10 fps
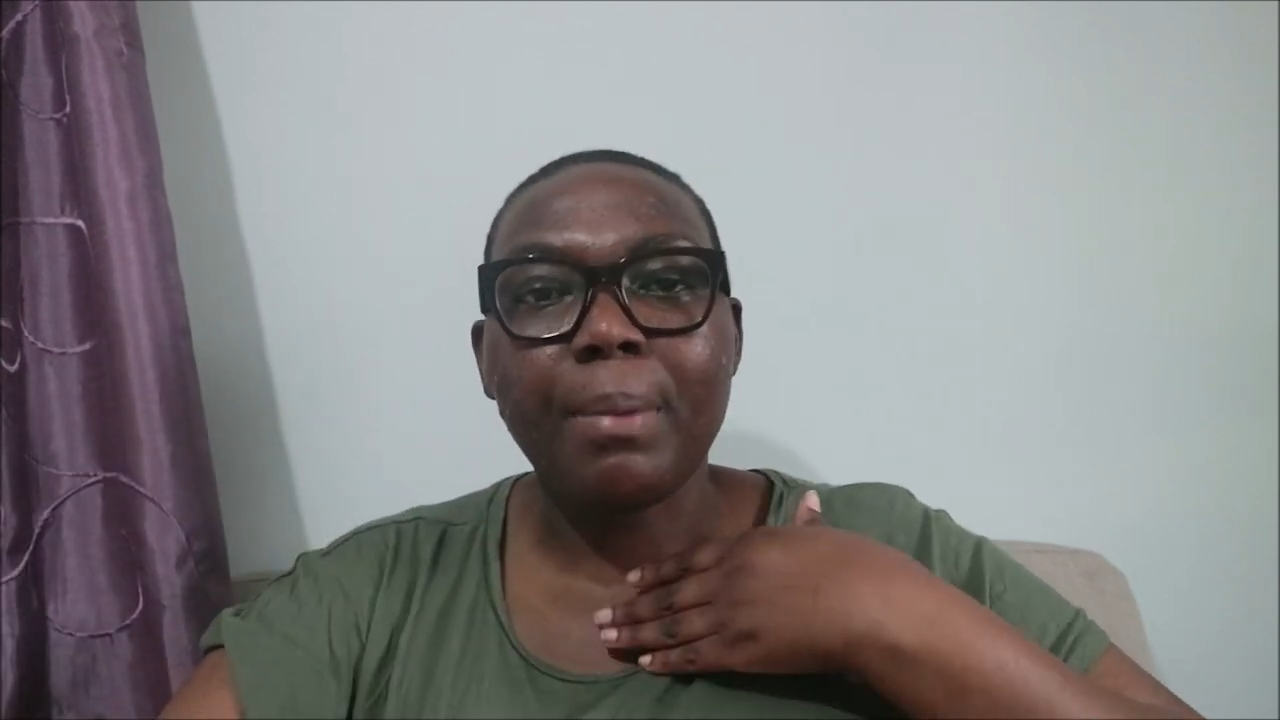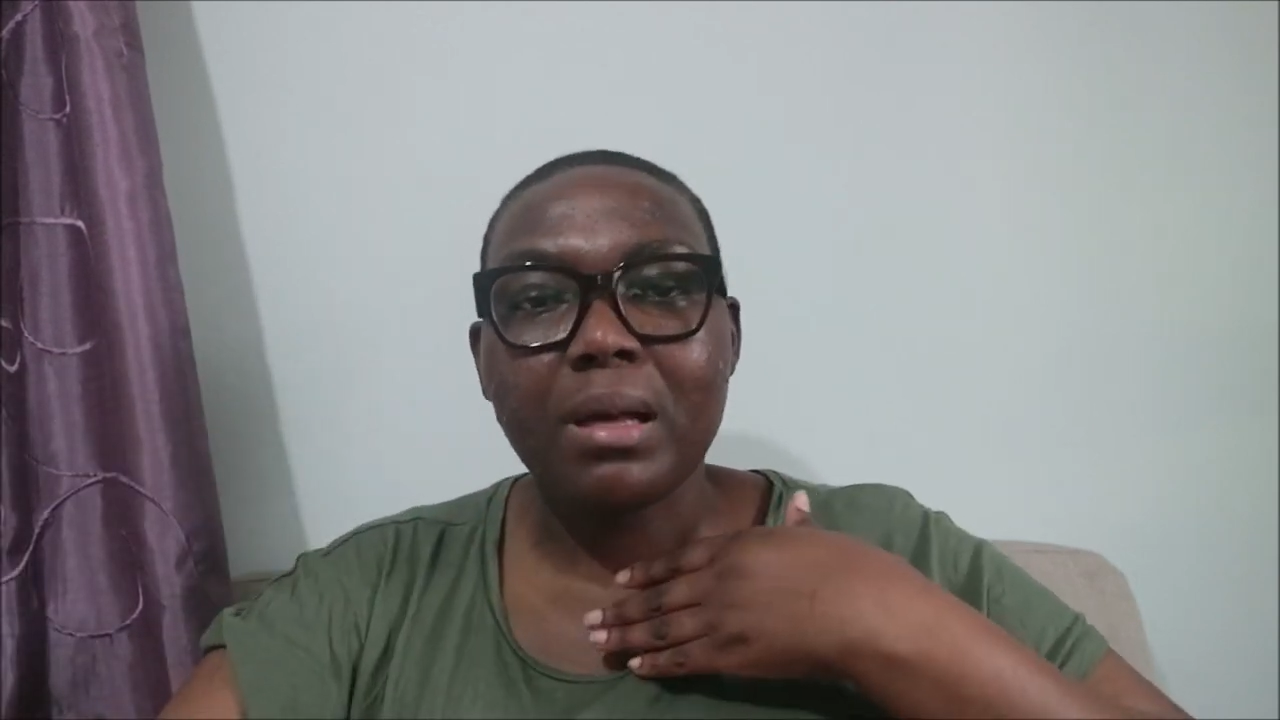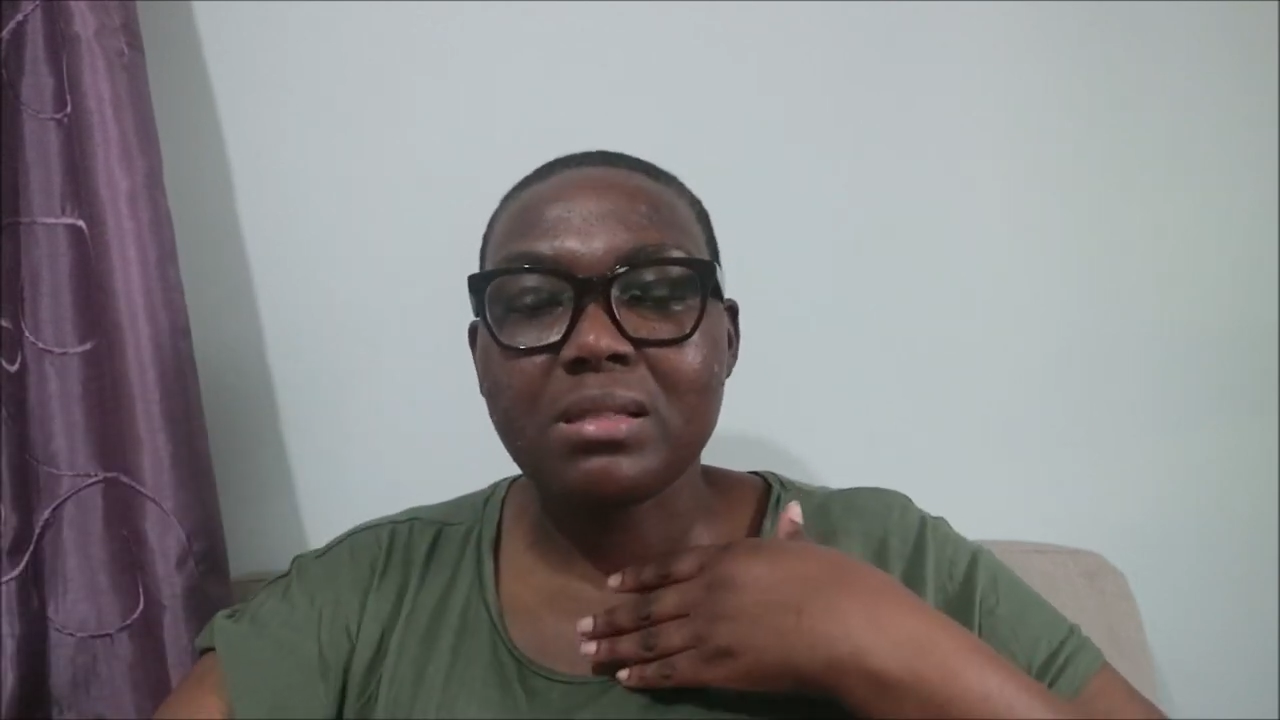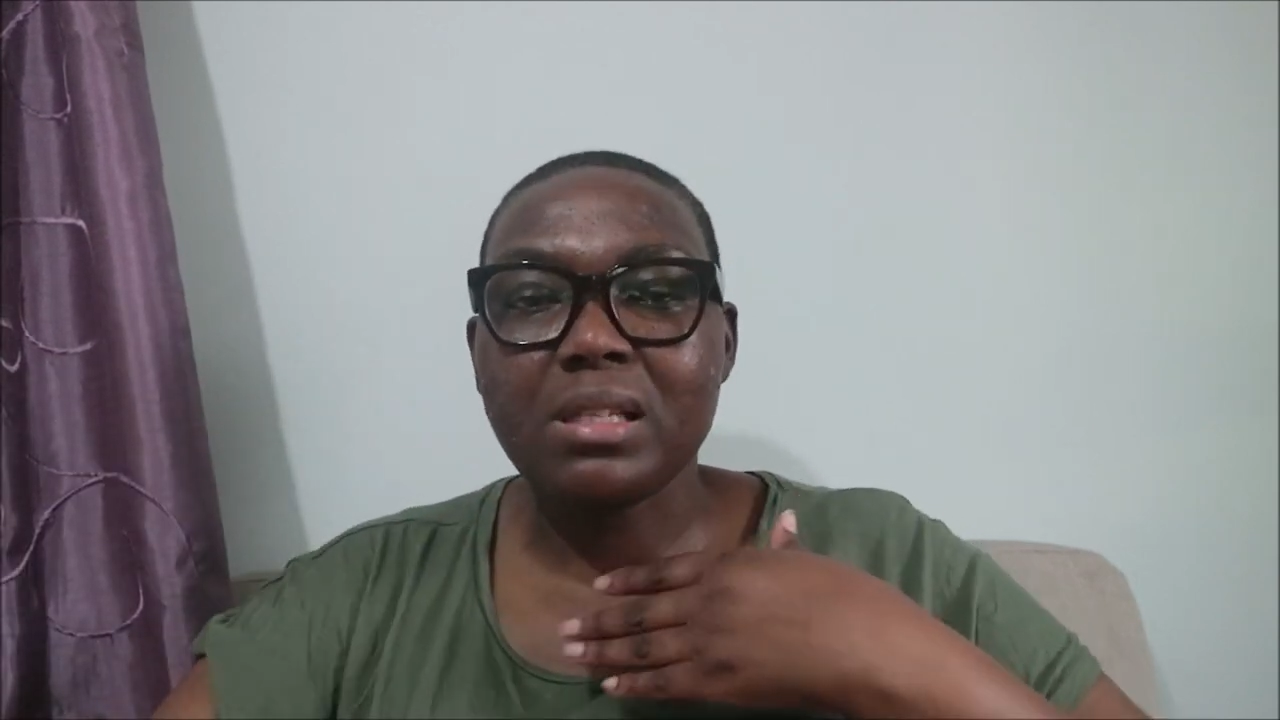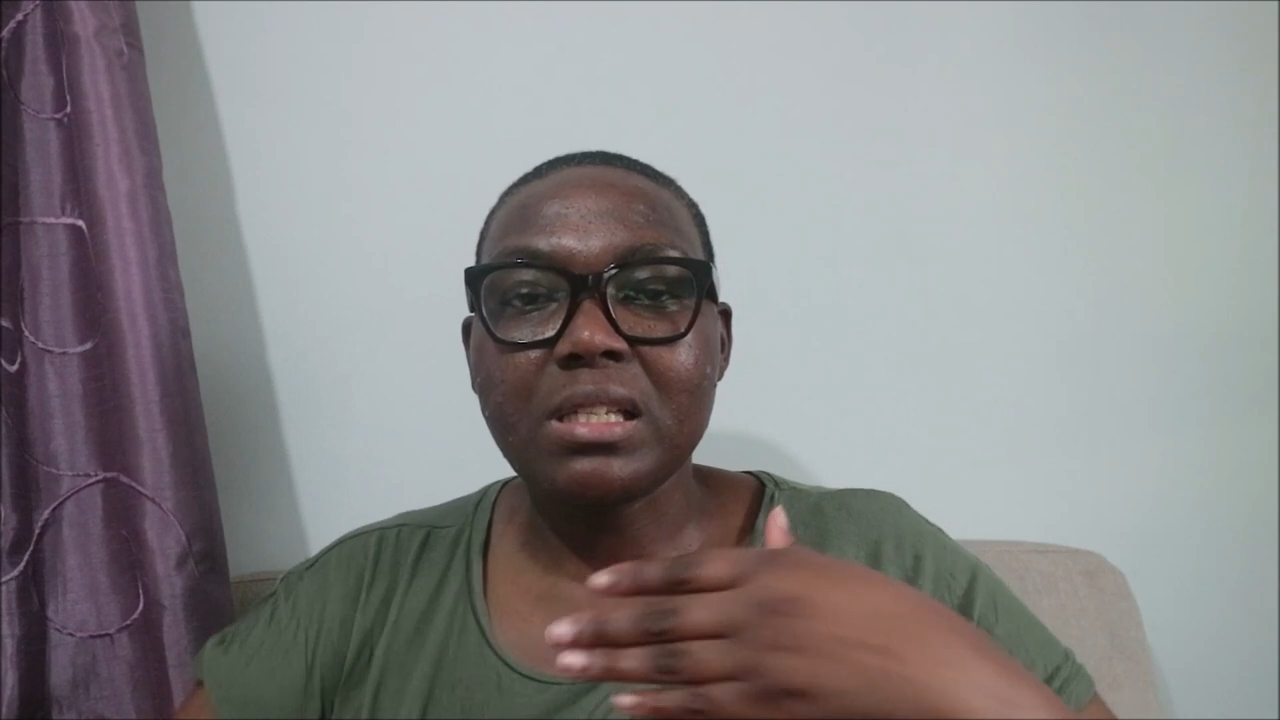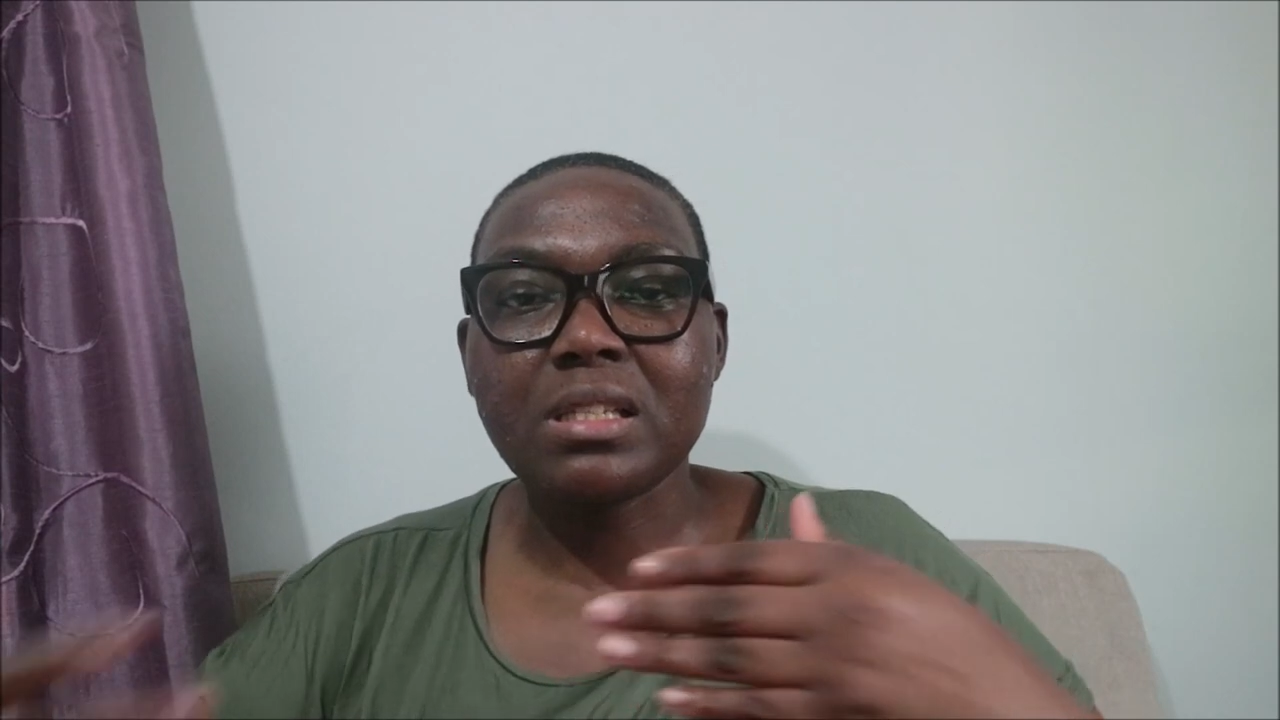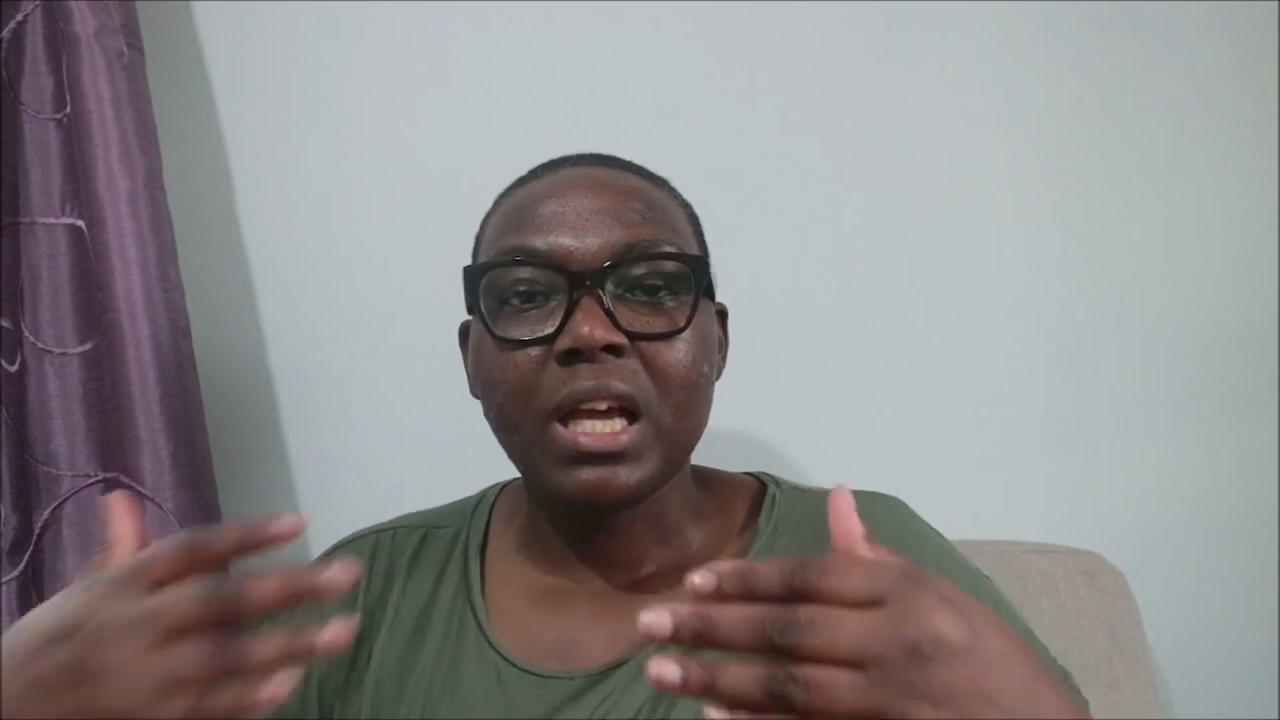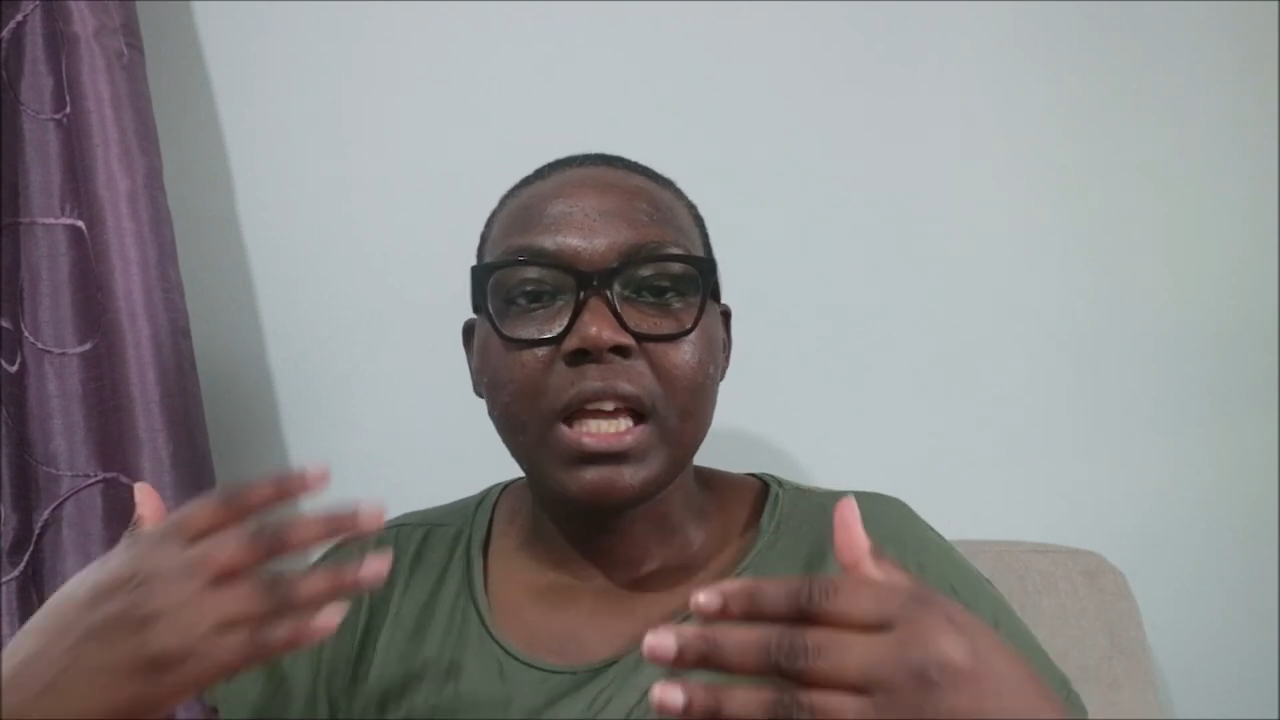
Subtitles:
buses?